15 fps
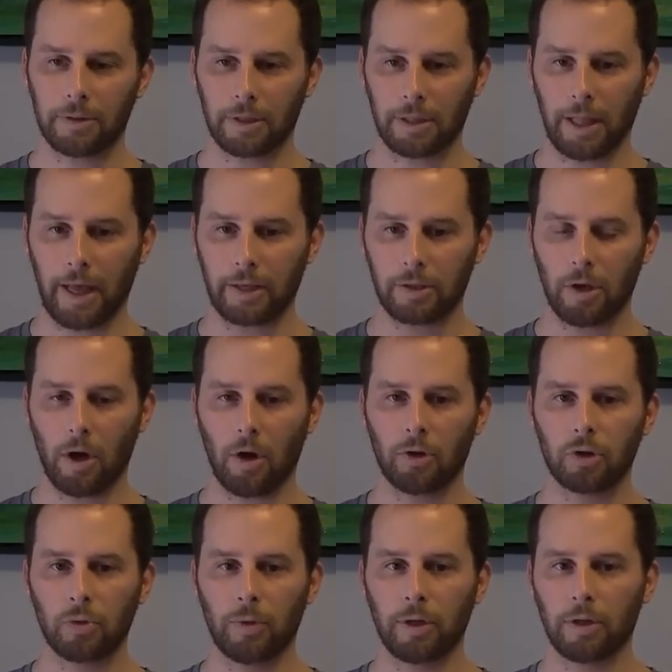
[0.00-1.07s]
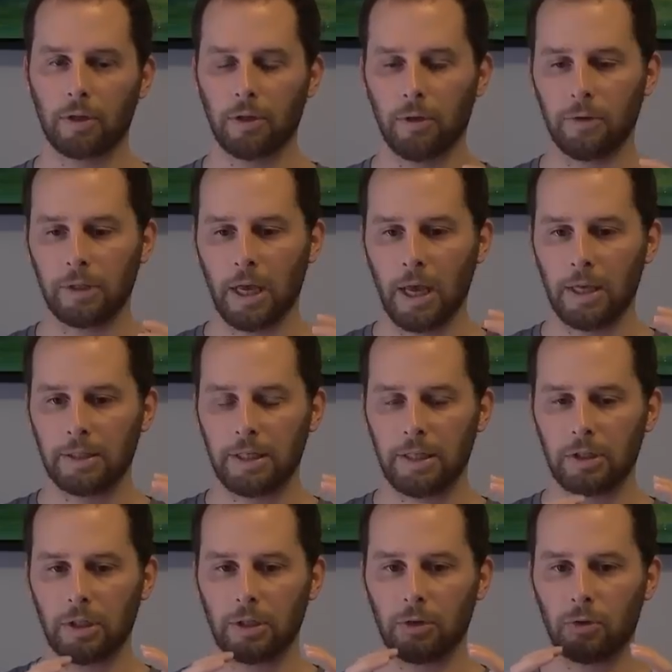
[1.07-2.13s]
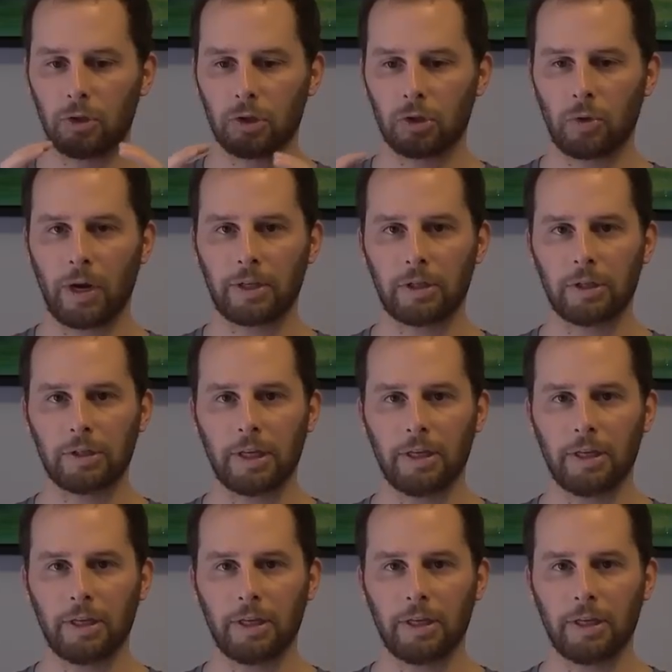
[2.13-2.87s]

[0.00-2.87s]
The class also includes teaching you stretches